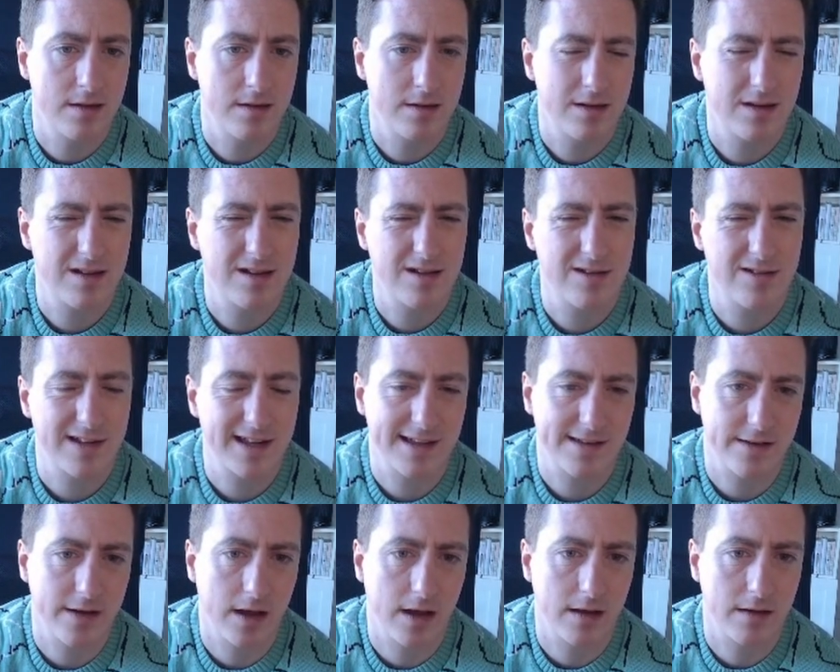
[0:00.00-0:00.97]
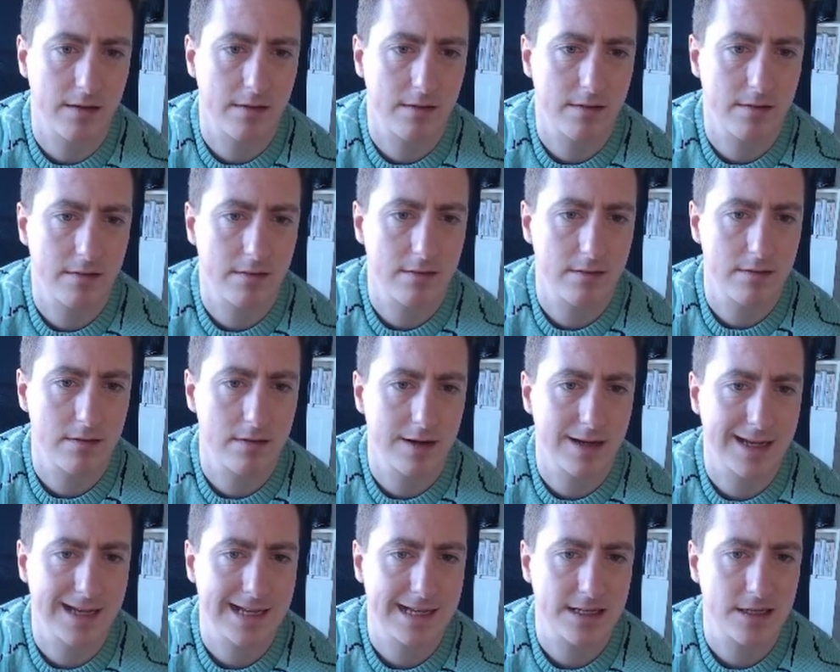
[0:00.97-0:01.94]
Oh, I guess not. I
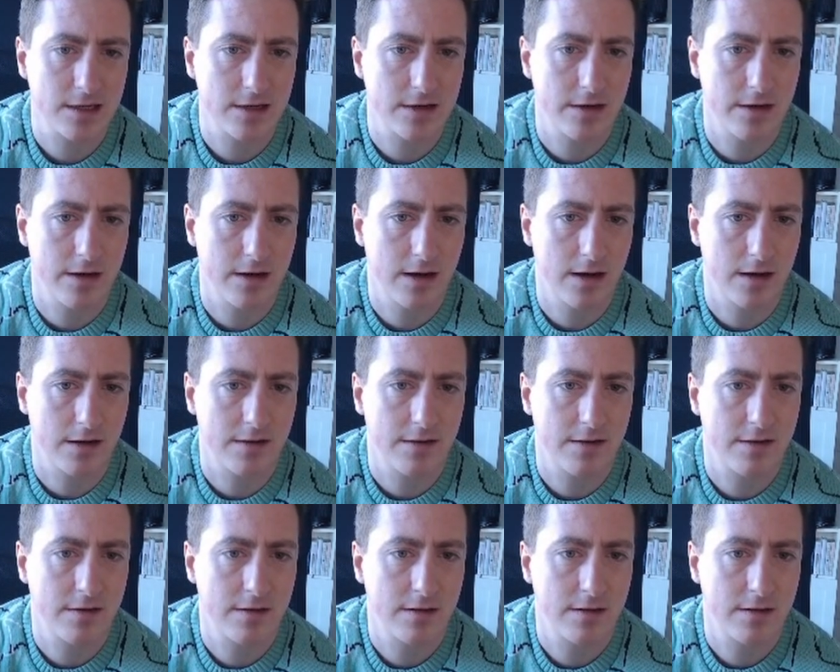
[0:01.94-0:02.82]
guess not.